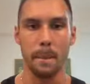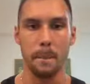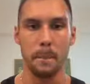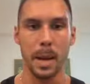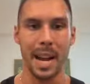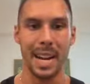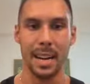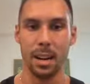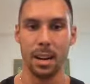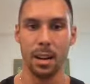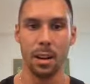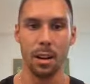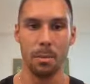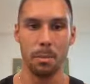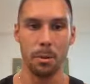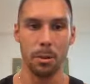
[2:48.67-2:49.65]
back
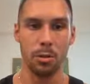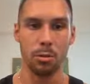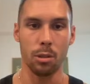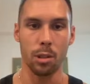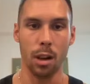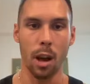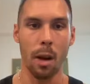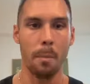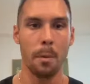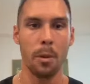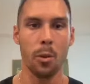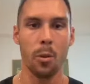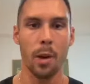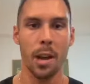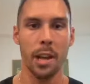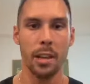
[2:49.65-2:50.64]
up to the top of the
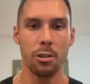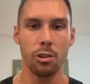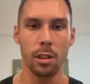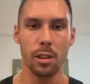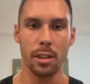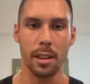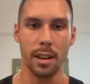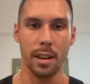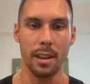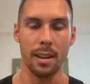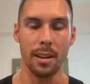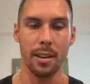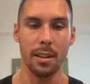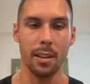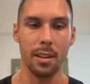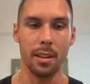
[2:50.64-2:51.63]
range and then
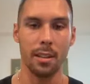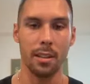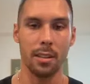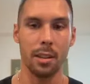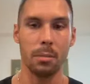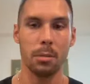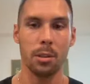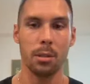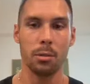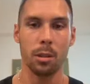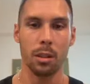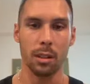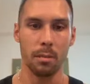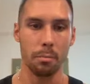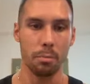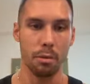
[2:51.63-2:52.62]

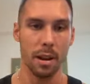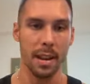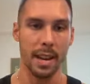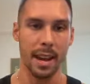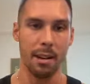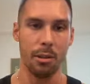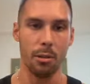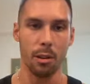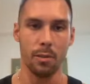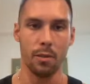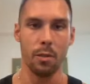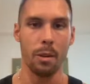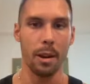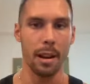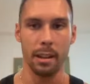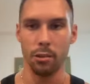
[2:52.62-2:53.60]
subsequently break out of the
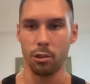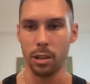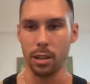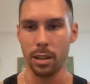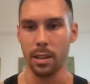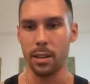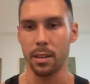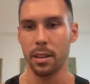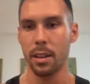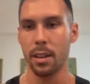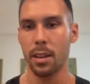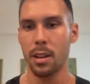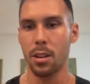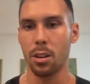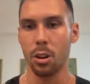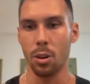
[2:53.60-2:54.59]
range and
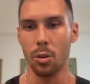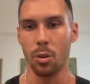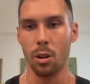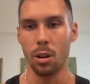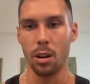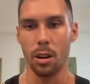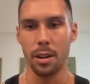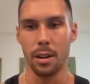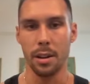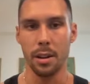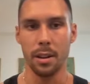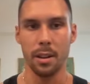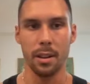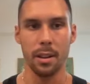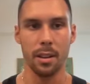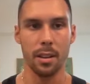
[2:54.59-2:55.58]
go on
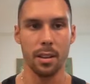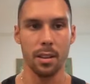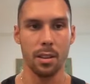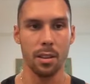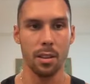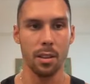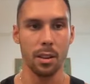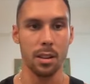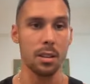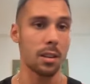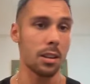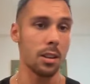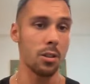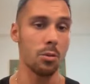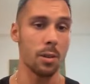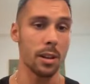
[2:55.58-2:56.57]
the
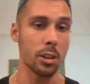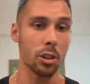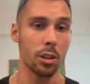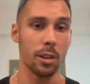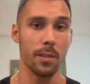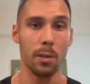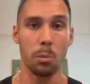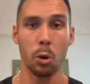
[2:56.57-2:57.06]
continuation of the